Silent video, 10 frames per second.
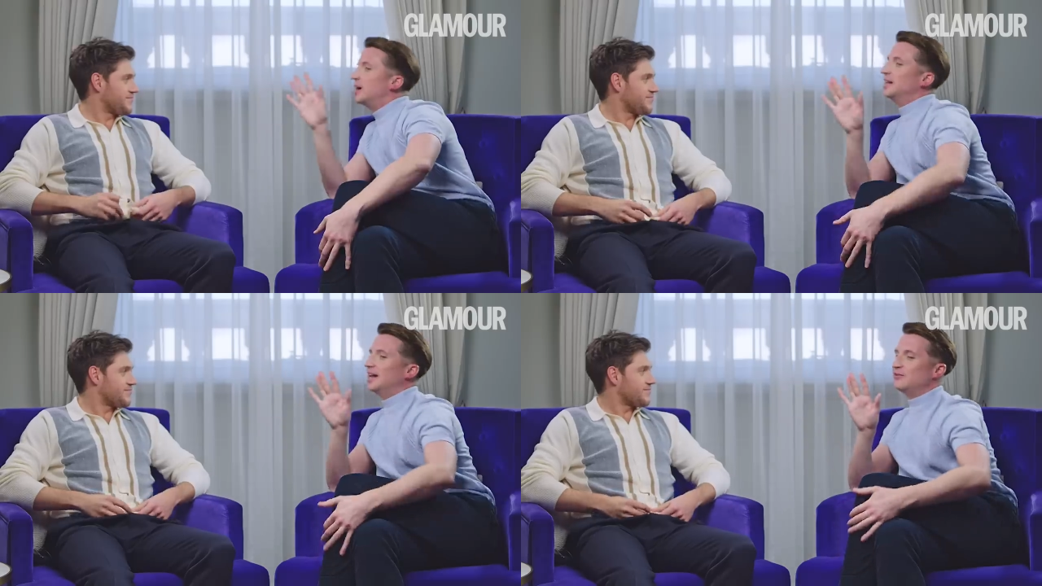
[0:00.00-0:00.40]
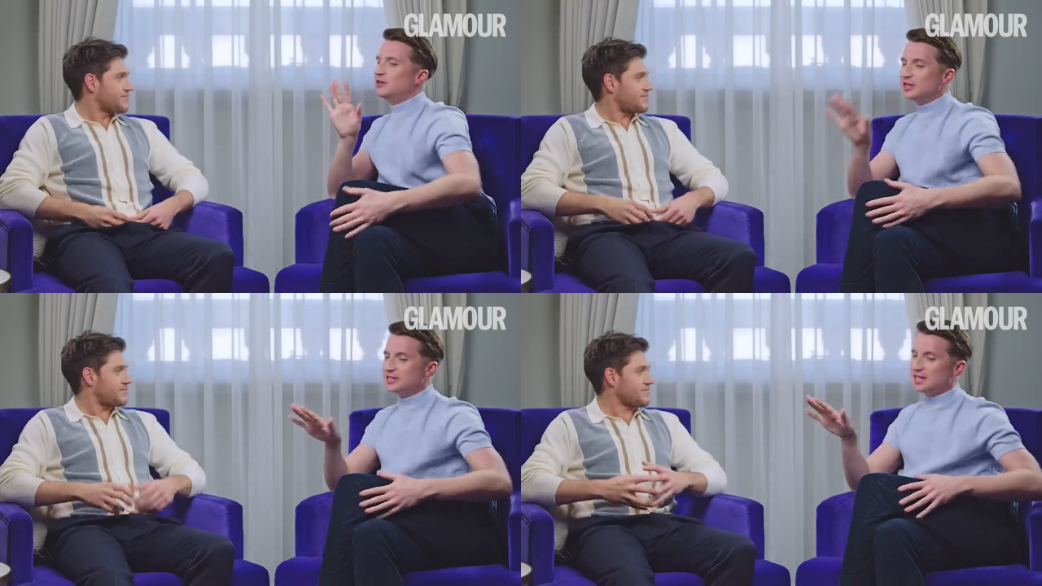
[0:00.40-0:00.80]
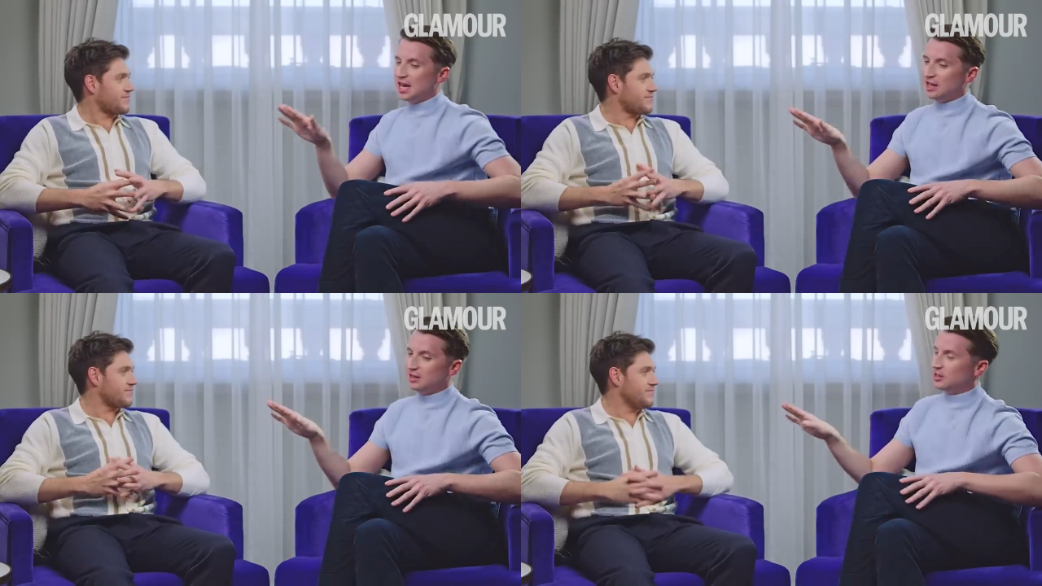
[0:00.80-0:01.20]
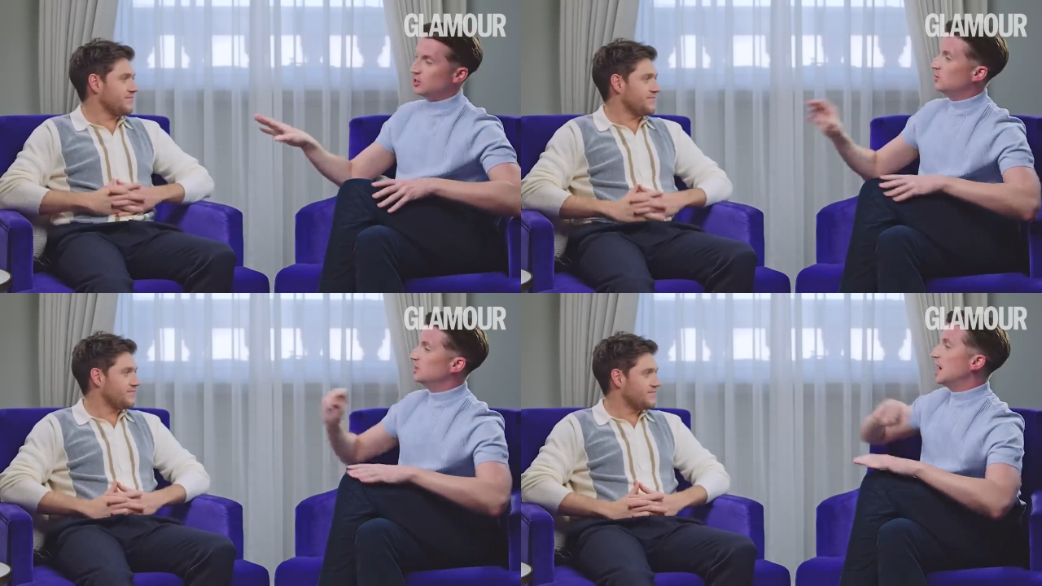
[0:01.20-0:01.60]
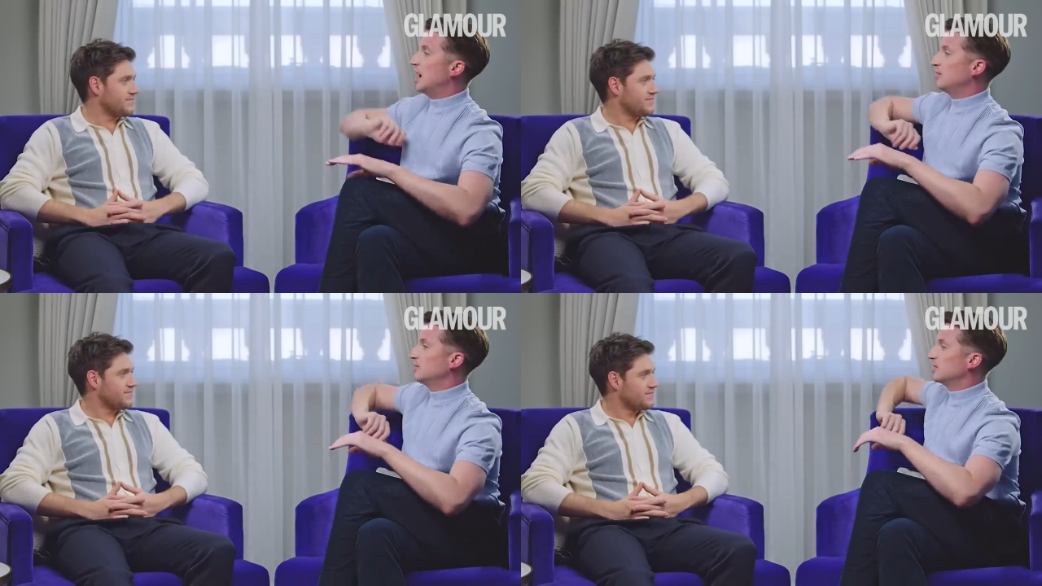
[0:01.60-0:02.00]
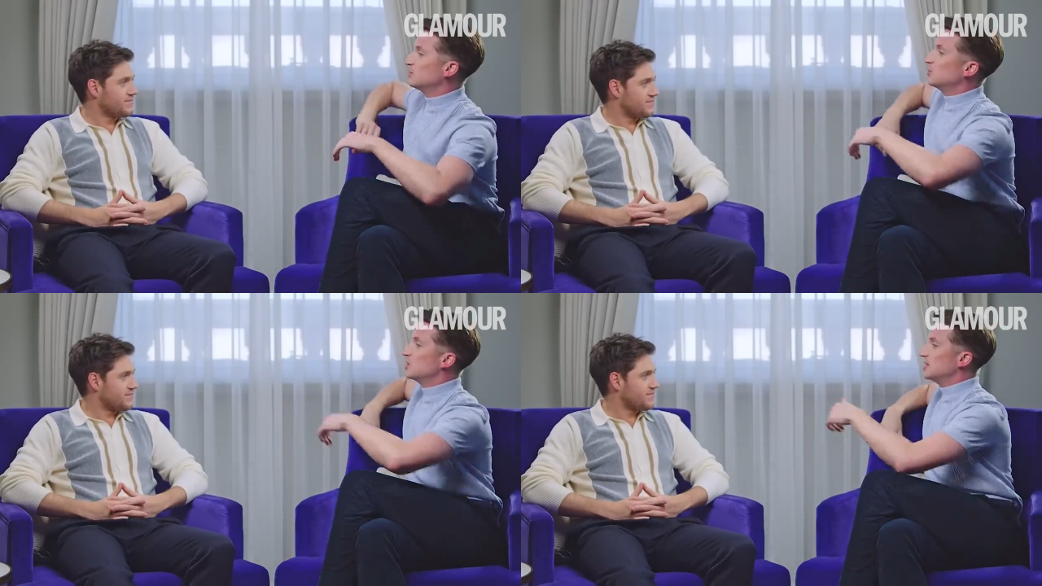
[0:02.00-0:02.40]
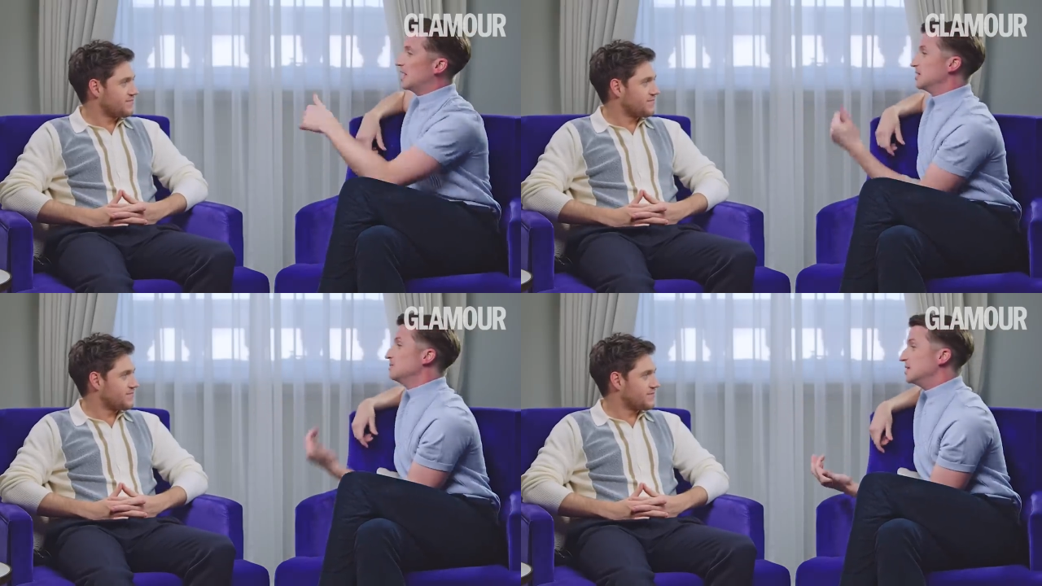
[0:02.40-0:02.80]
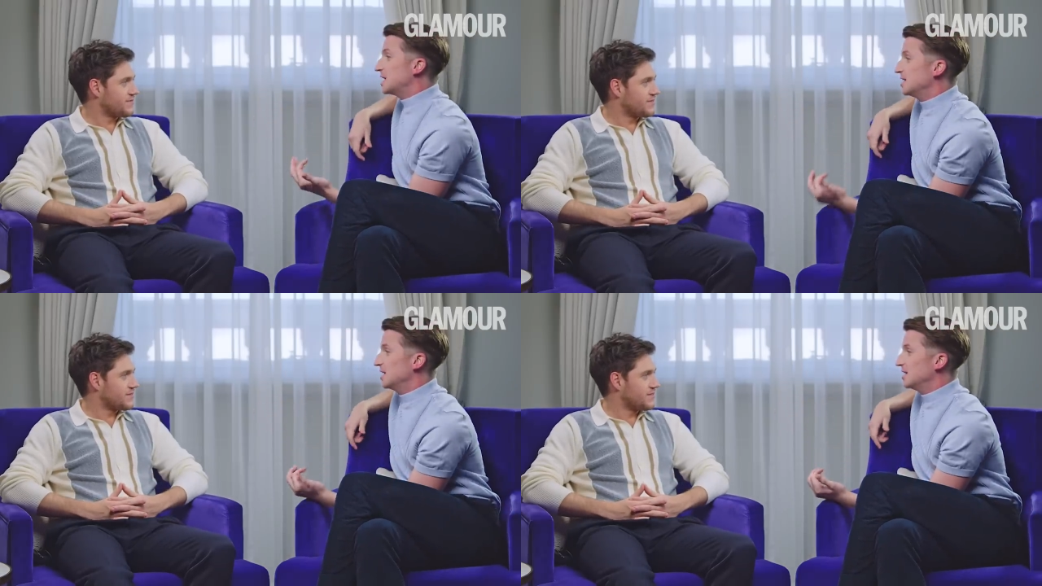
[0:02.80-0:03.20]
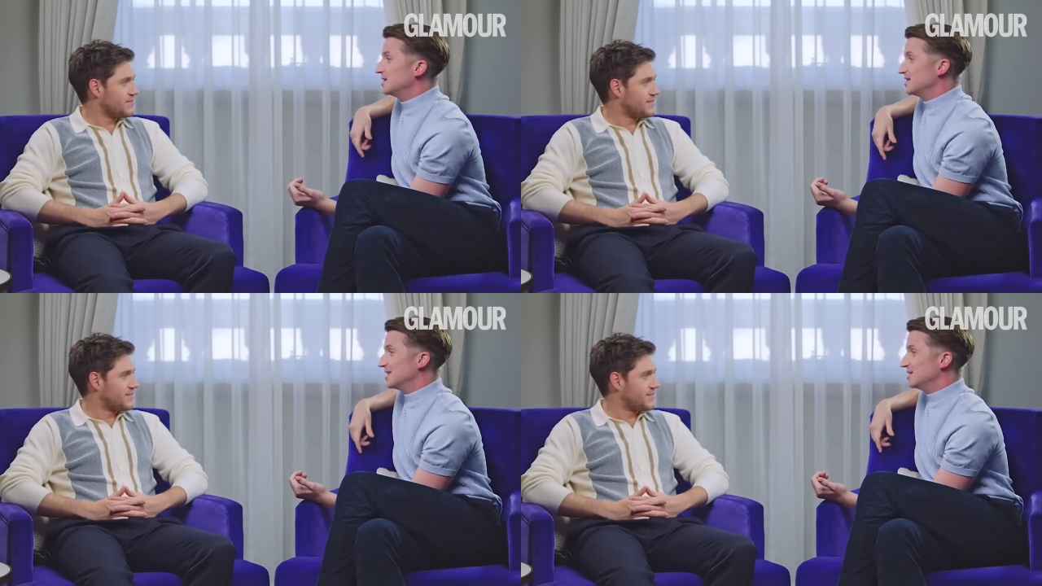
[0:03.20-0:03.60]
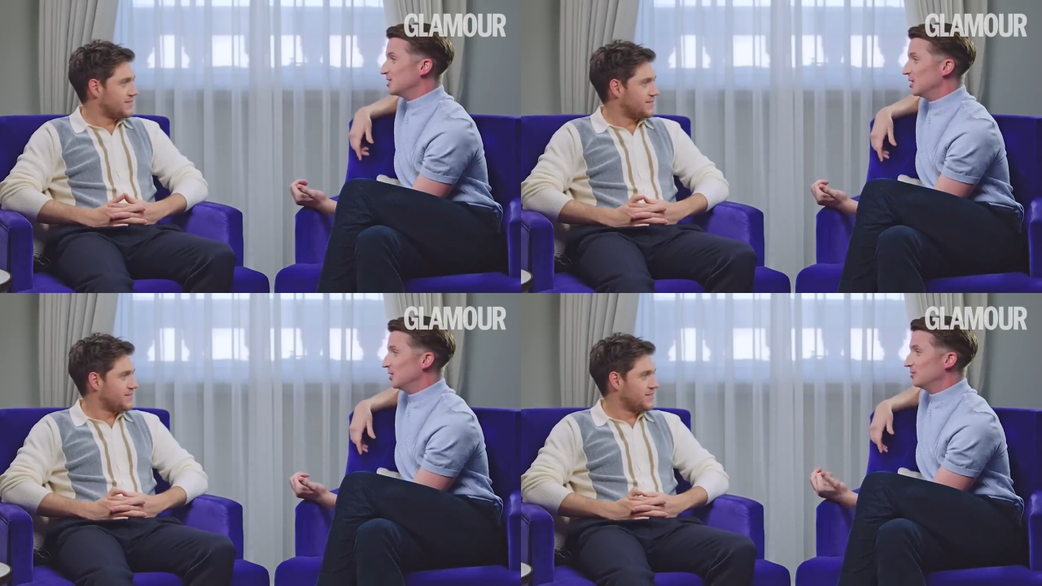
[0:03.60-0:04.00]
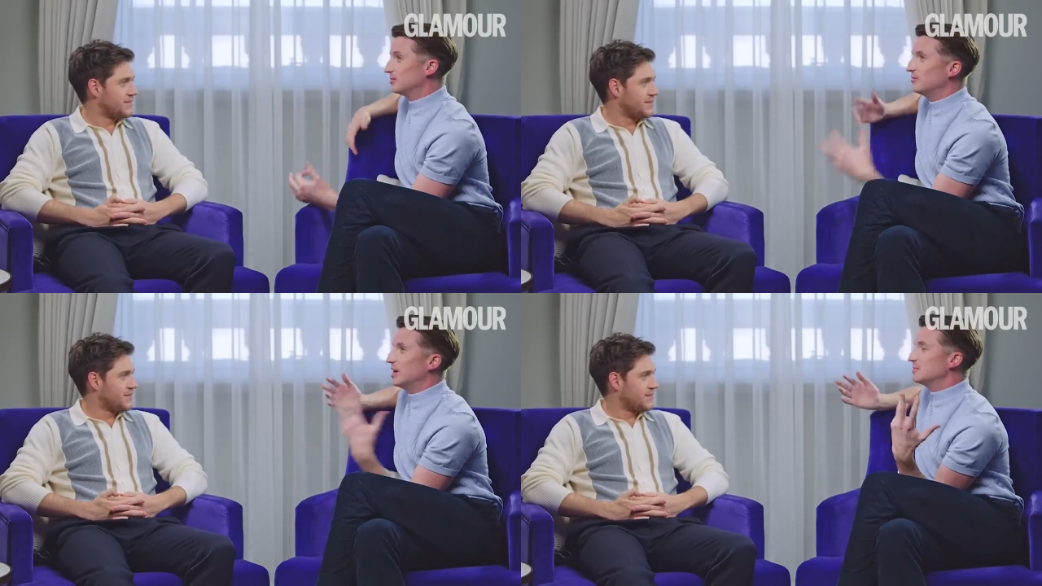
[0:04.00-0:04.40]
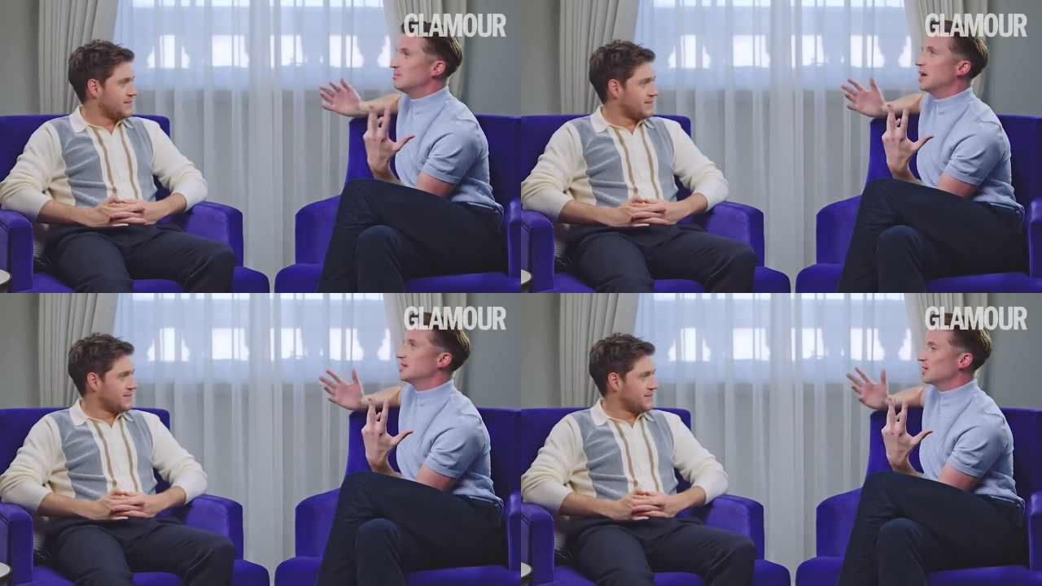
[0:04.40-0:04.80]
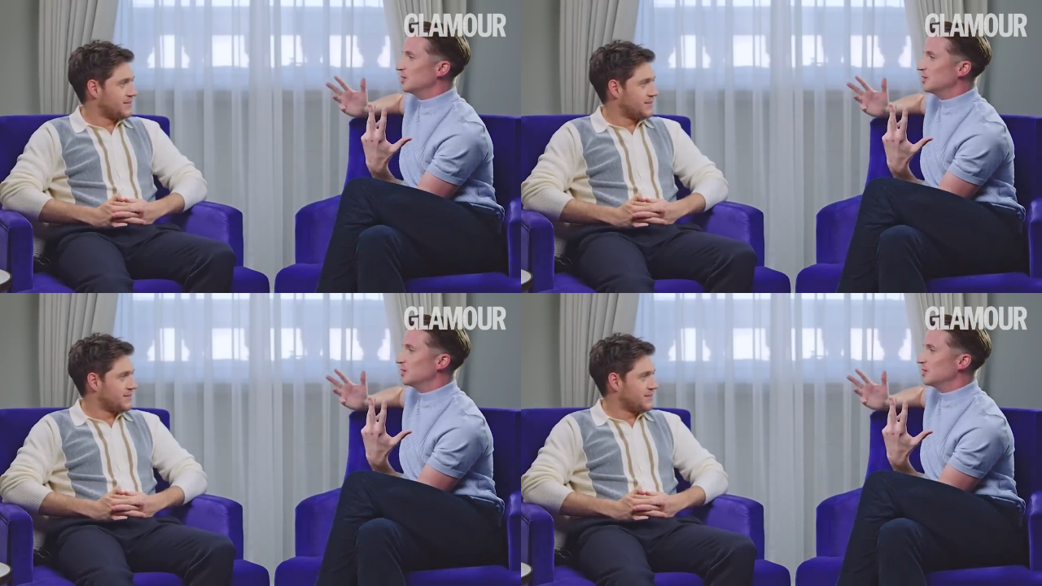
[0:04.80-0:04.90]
Speaker 1: Finally, if you could sit the you down, because we were just saying it's been 10 years since you first burst